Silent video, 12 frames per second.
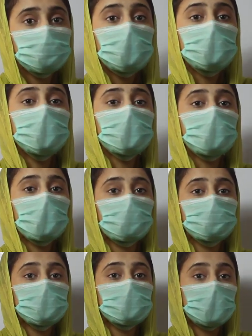building
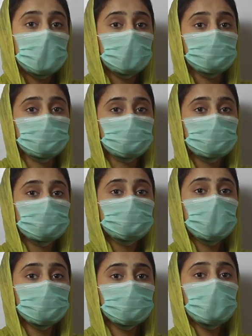of the
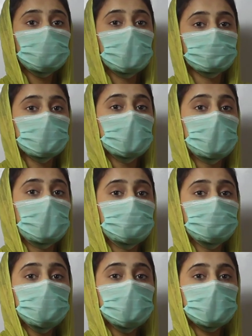Damer Bhasha
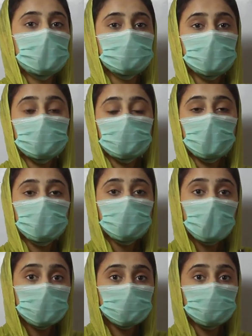Dam, we can get a
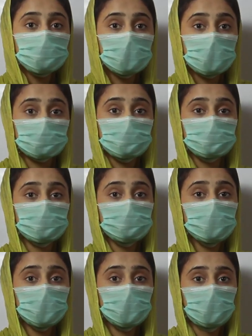lot of
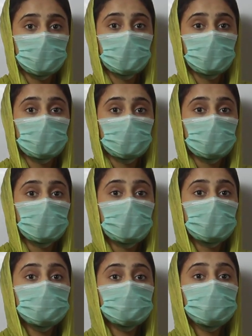electricity
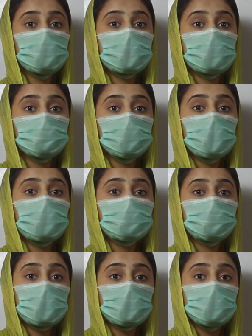and we can be
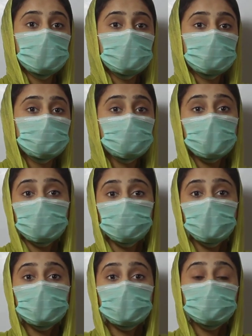
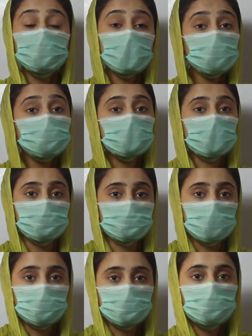a developed country.